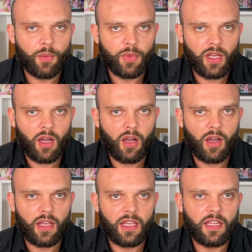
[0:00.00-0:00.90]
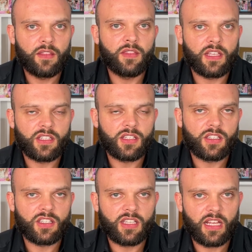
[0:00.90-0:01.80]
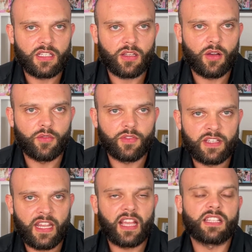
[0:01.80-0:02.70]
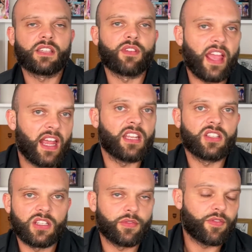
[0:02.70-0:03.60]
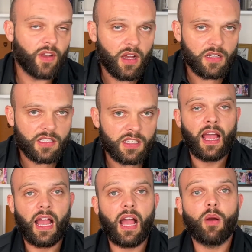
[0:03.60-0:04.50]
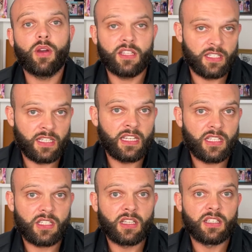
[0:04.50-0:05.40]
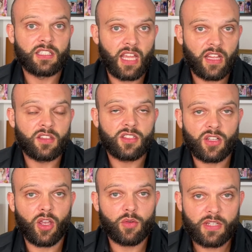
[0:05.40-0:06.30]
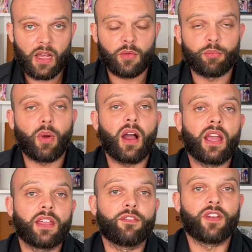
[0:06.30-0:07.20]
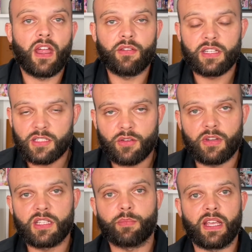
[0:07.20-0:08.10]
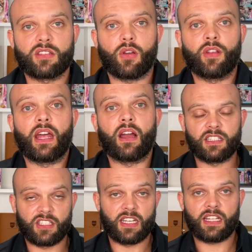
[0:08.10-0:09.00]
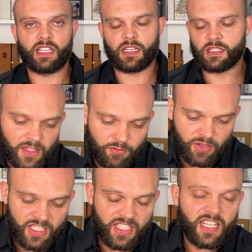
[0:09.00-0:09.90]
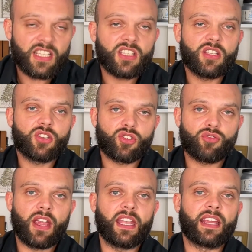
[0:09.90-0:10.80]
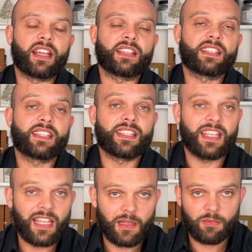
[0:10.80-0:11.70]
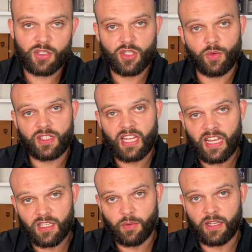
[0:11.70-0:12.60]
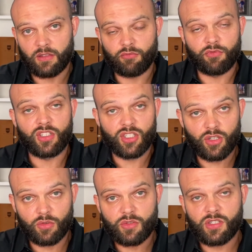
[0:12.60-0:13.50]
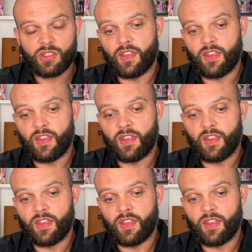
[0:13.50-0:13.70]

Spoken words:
we are in this state of negative energy flux, our NEAT tends to go down by varying degrees based on our genetics. Resistance training seems to attenuate, reduce